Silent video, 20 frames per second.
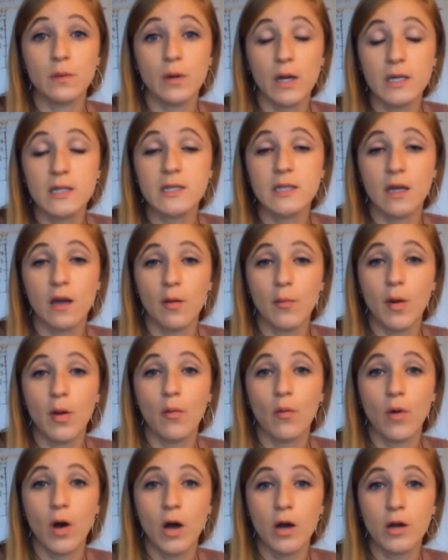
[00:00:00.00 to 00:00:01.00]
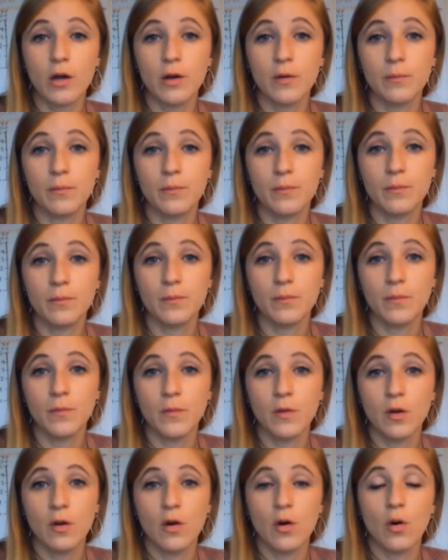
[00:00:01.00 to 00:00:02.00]
would I see on my walk?
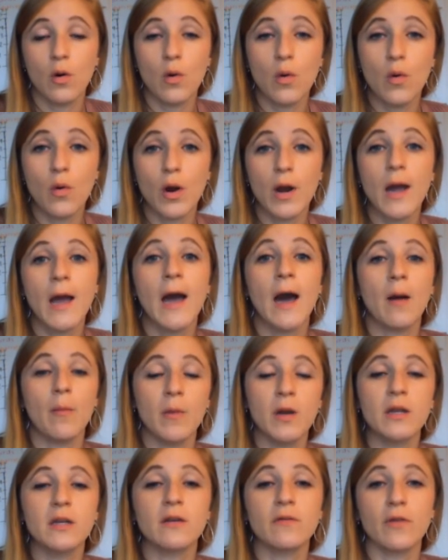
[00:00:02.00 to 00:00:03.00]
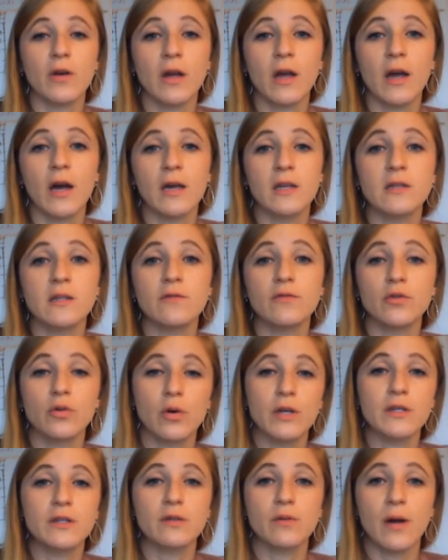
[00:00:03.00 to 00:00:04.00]
Or how many different kinds of
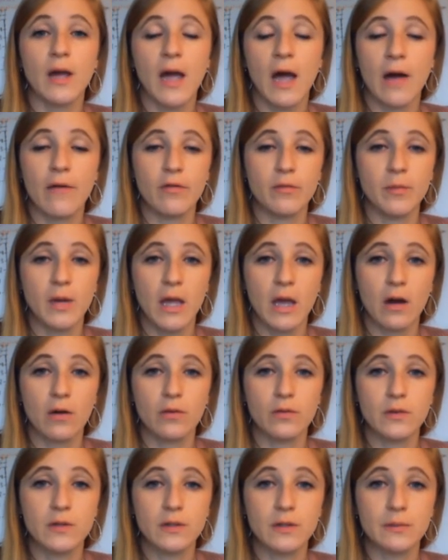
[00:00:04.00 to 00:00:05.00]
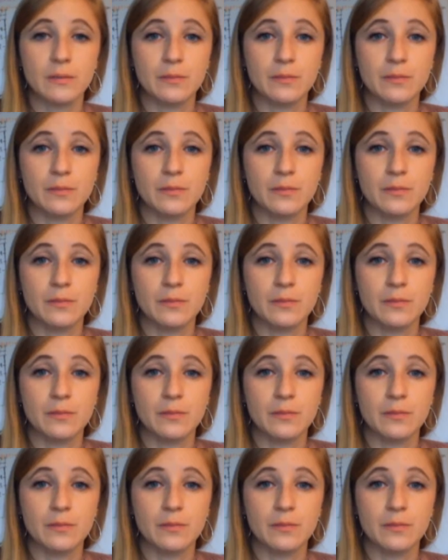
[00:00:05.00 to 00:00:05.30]
toys do I have in my house?